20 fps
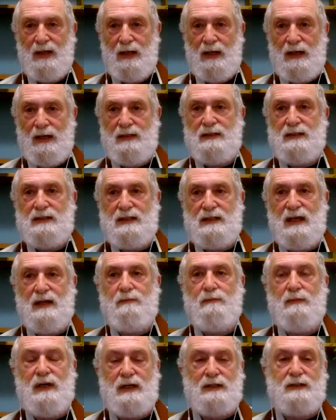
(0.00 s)
And Zen
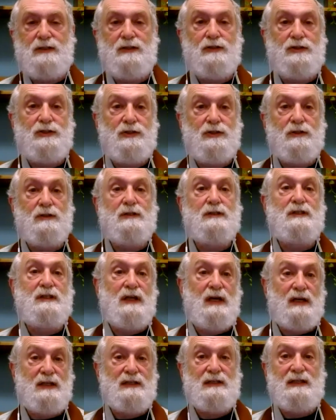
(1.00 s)
Master Seung
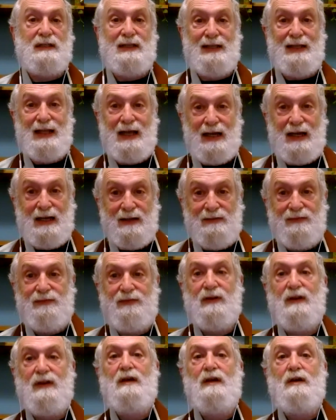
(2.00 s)
Sahn's life
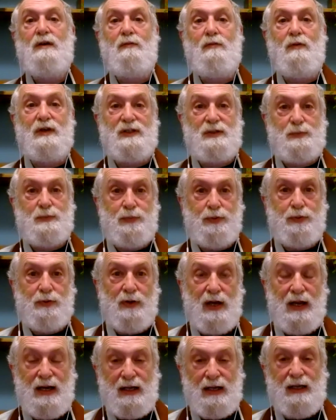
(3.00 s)
was
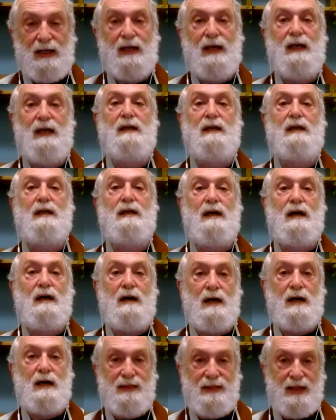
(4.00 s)
predicated
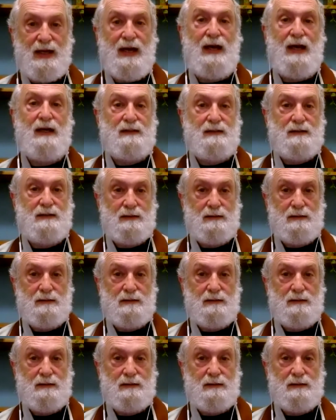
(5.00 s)
on that.